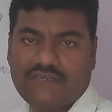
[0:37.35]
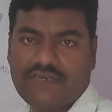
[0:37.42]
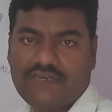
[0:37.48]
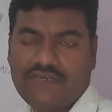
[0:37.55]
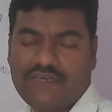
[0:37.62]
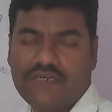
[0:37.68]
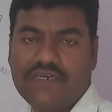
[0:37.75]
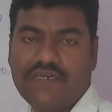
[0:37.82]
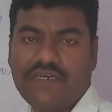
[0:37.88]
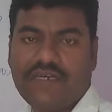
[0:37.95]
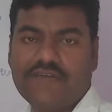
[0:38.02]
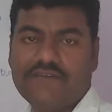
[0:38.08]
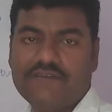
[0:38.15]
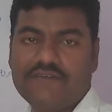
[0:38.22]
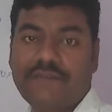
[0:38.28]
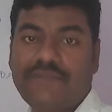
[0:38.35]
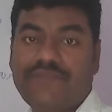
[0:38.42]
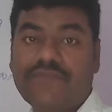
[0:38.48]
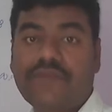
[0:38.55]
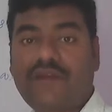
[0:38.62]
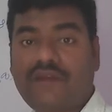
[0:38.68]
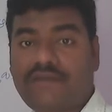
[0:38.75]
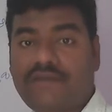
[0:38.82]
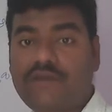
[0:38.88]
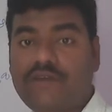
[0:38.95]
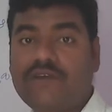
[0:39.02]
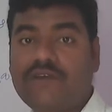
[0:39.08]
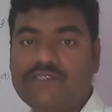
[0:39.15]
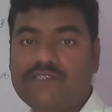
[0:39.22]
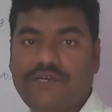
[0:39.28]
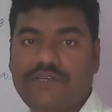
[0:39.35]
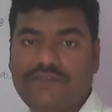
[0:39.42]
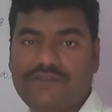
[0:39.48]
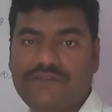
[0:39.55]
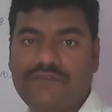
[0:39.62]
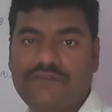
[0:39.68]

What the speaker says: treated as revenue expenditure,